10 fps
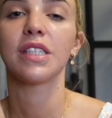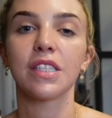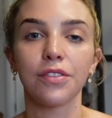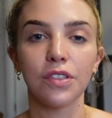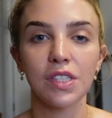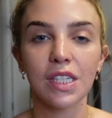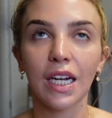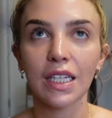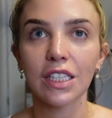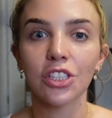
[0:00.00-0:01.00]
If you
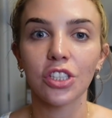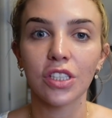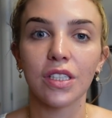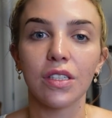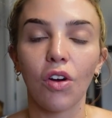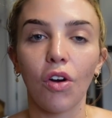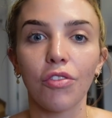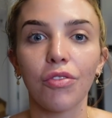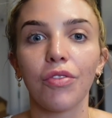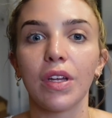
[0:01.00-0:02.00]
started this year
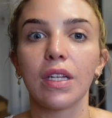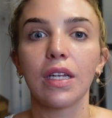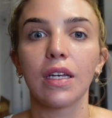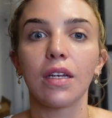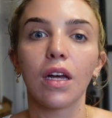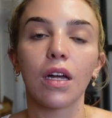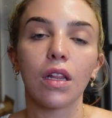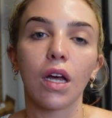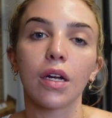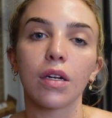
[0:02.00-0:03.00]
not feeling
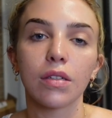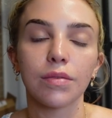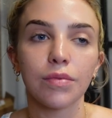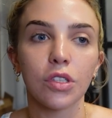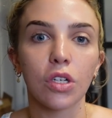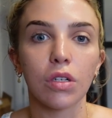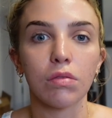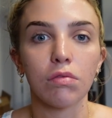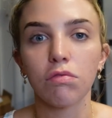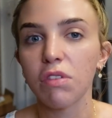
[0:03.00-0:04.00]
like,
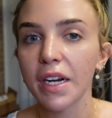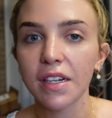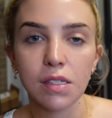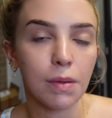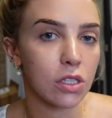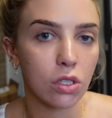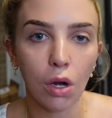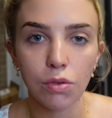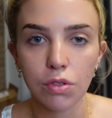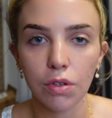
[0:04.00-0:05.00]
ready to smash
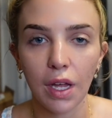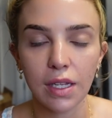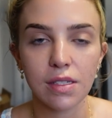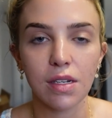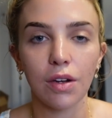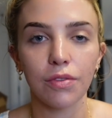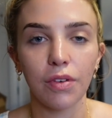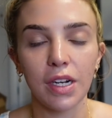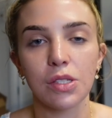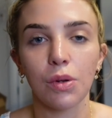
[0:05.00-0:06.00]
goals and all that stuff,
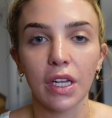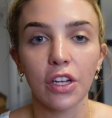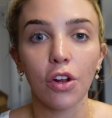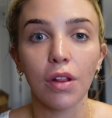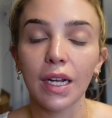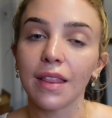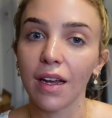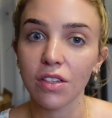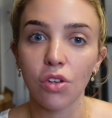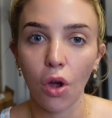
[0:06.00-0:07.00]
I just want to let you know, like,
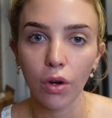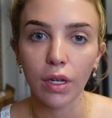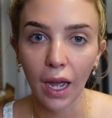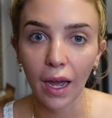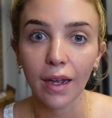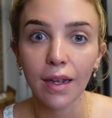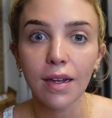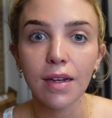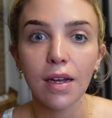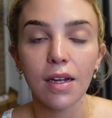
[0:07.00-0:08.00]
that's okay.
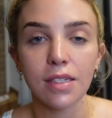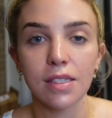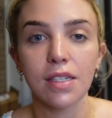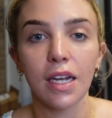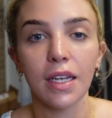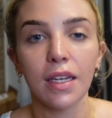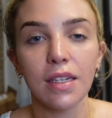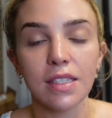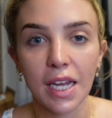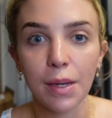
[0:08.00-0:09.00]
Just taking
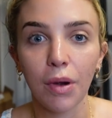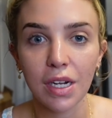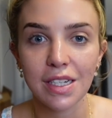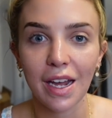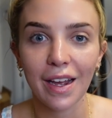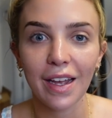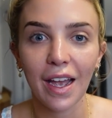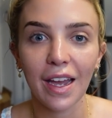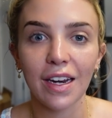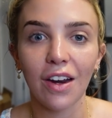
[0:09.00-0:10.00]
it day by day.
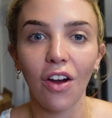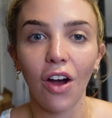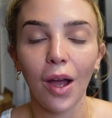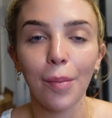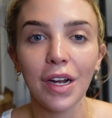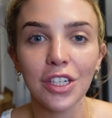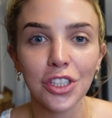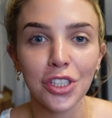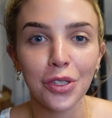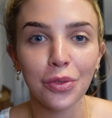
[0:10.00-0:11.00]
And I'm
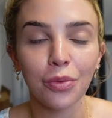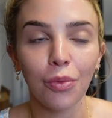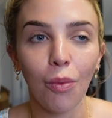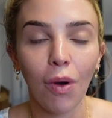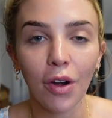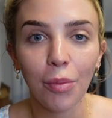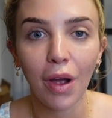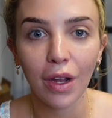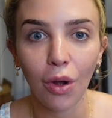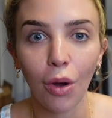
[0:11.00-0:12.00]
actually, one of
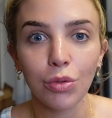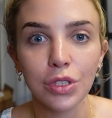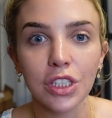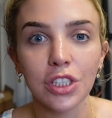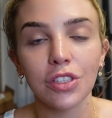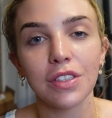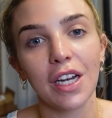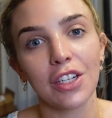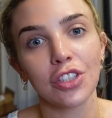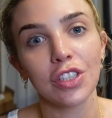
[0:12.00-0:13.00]
my goals this year is
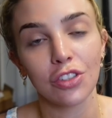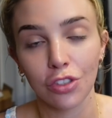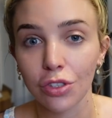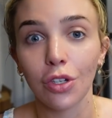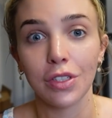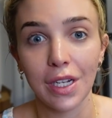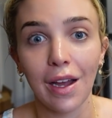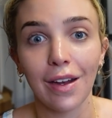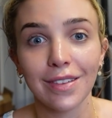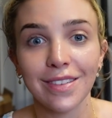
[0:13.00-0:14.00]
actually to slow
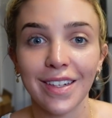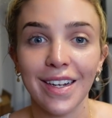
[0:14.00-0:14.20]
down.